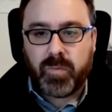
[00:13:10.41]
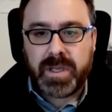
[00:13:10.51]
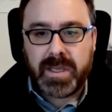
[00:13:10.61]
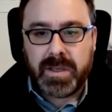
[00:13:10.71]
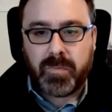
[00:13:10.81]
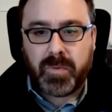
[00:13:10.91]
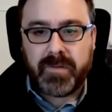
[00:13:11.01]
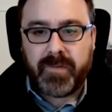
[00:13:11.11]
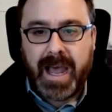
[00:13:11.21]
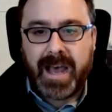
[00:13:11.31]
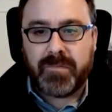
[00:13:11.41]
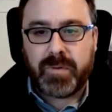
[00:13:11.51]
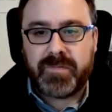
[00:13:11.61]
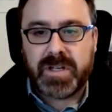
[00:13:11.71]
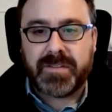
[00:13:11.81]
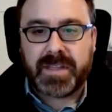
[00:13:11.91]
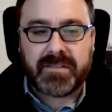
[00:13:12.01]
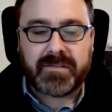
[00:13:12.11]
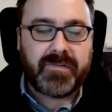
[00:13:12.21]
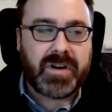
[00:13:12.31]
We've done
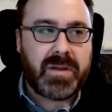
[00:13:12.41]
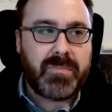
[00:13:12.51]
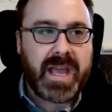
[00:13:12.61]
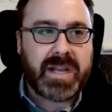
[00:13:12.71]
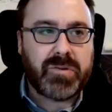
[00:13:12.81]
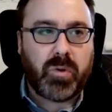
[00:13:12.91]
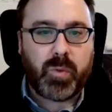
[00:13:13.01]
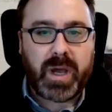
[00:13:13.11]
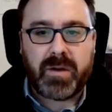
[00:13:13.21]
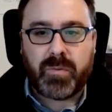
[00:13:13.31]
things in a very manual way.